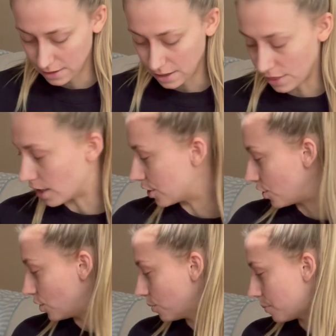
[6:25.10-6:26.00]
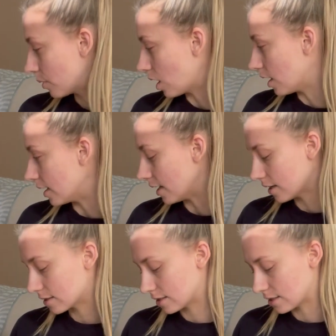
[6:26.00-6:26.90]
their new
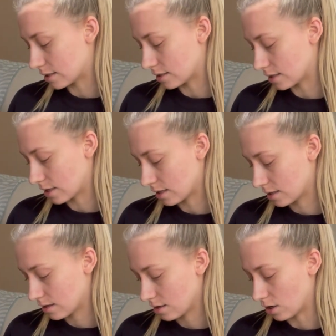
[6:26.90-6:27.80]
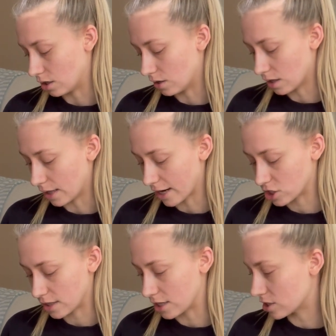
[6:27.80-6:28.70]
products, a new
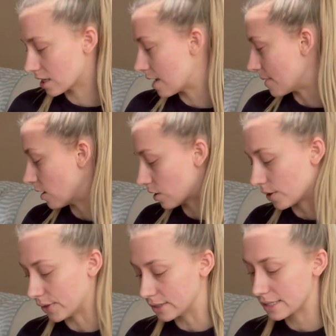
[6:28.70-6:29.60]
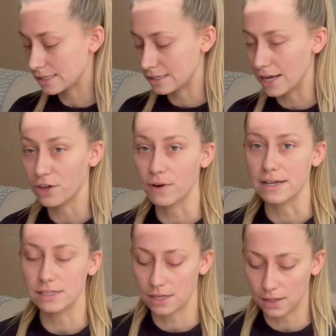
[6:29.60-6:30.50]
collection that just came out called Snail
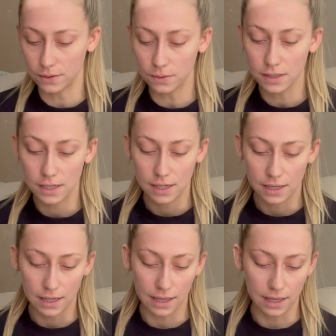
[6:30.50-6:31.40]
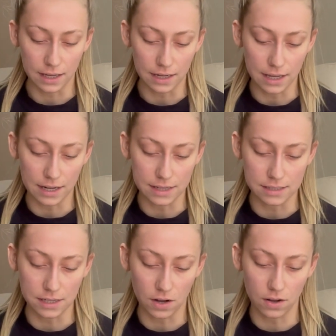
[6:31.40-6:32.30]
Rescue. And it is
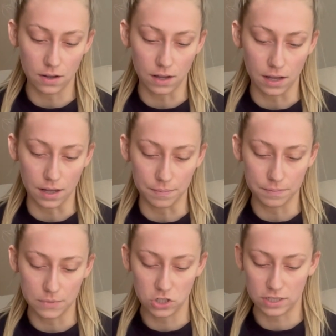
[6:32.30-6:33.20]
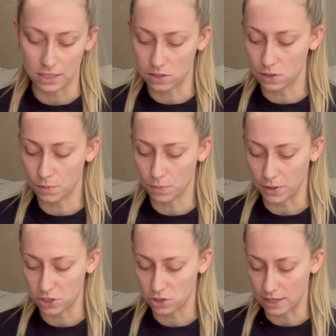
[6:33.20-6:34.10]
an just like super
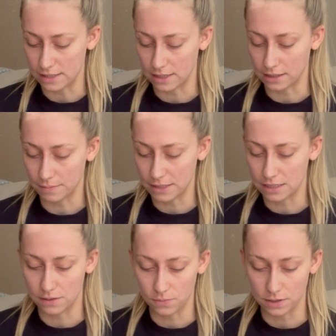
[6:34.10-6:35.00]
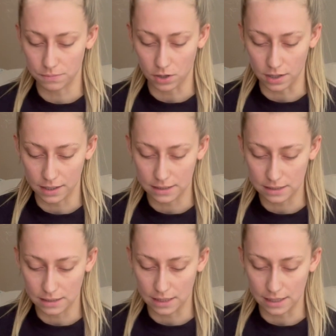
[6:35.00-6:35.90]
moisturizing. Let me see what products
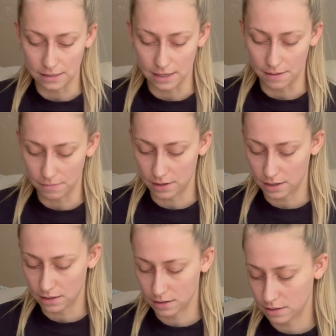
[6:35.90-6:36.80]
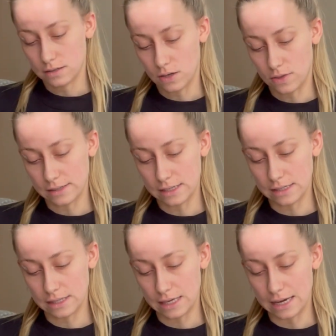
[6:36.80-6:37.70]
they sent me. So this
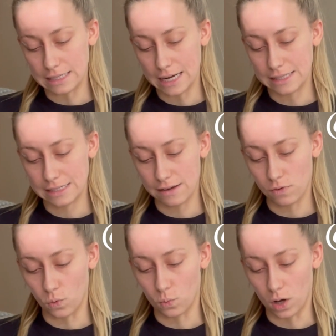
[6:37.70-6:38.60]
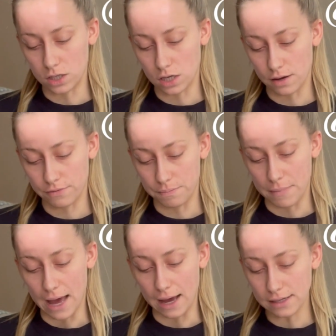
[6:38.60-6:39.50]
is the intensive wash off
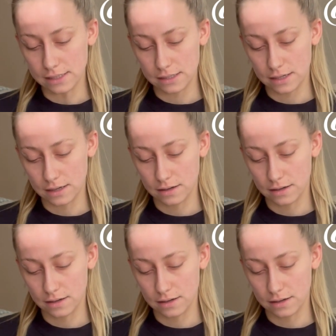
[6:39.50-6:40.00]
mask,